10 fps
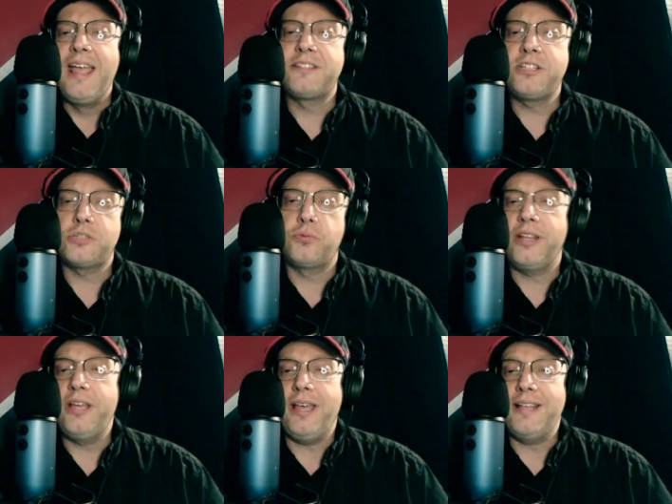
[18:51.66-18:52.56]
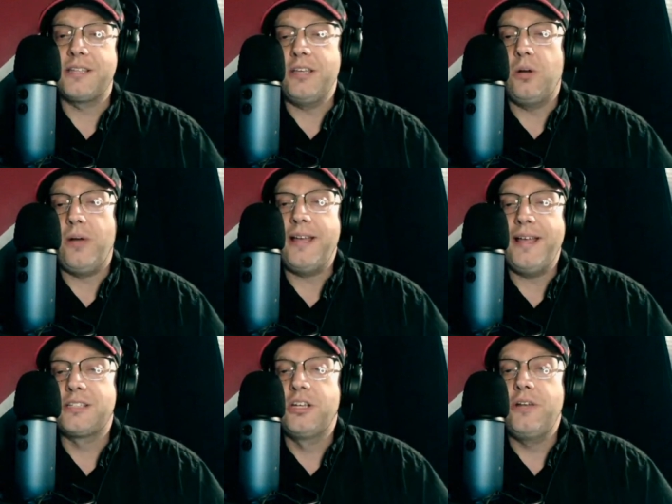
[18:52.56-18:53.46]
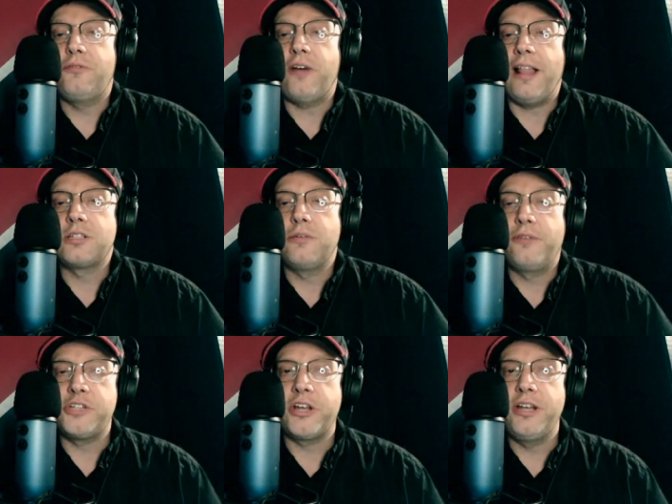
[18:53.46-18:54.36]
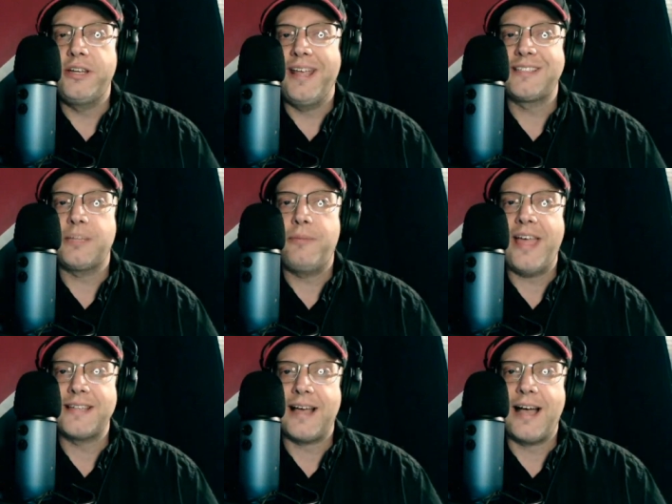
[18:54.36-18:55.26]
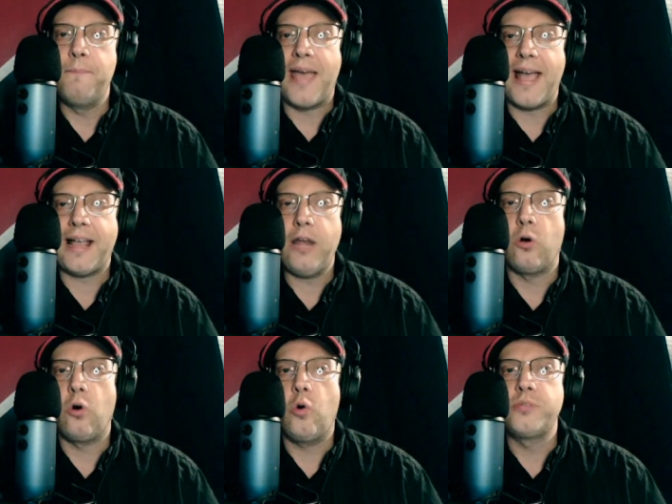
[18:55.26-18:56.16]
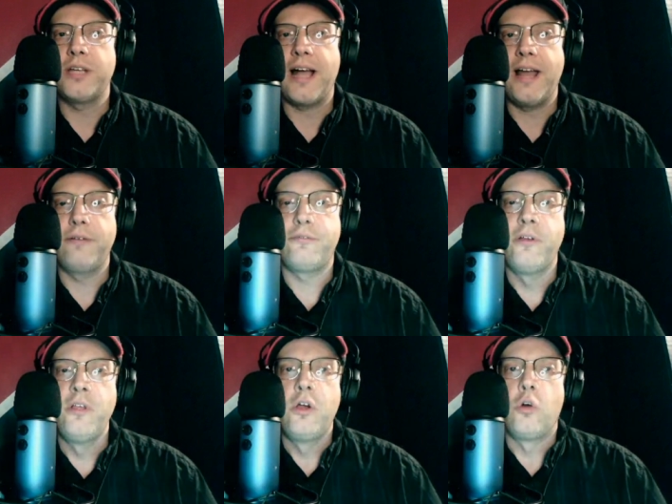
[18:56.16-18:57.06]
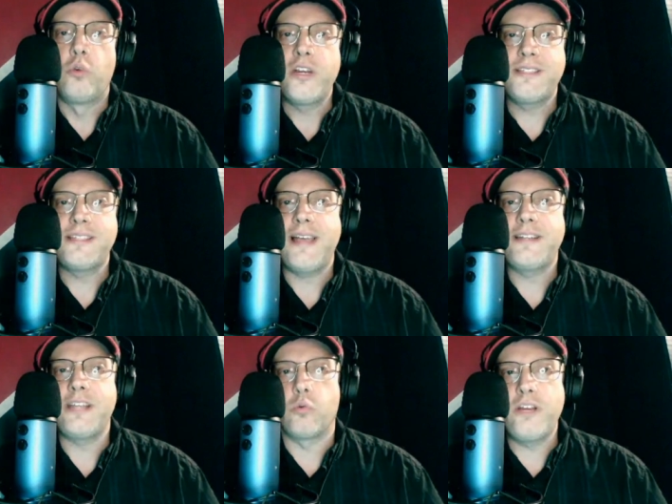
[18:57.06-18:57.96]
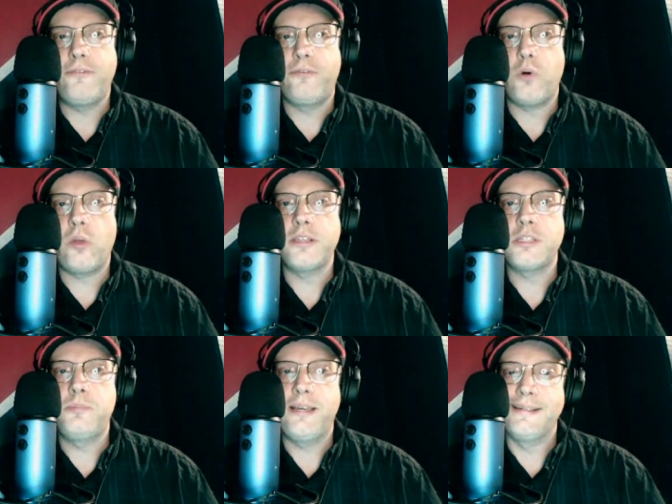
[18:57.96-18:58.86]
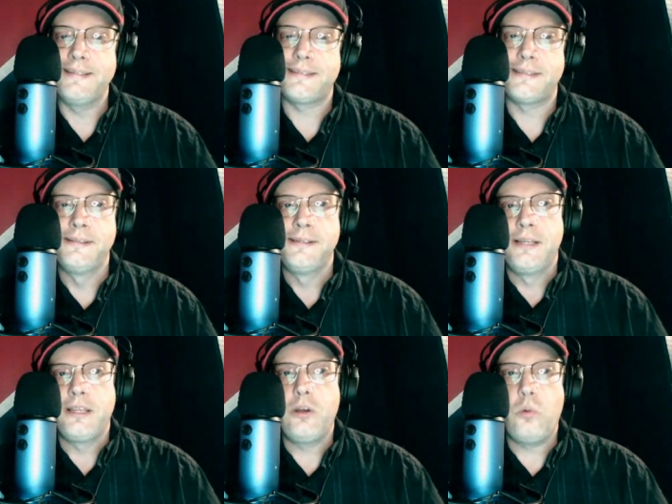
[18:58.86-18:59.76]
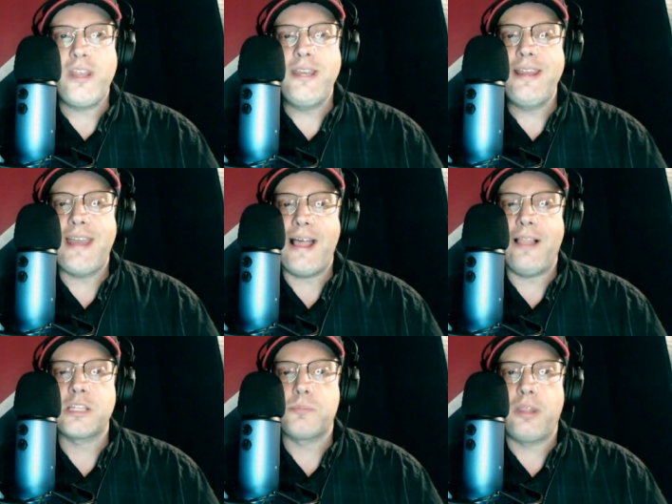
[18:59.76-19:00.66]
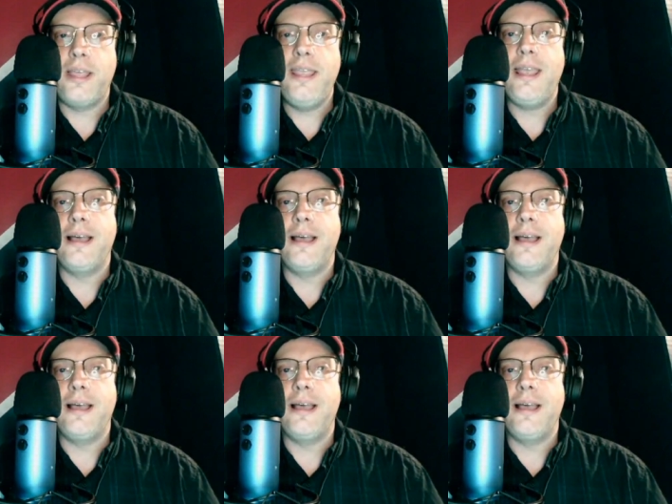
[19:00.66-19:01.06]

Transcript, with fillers: it's just really, it's, you know, it's good for Alex Ovechkin to get some of that time back at home to kind of reset and refocus, because, you know, we need Alex playing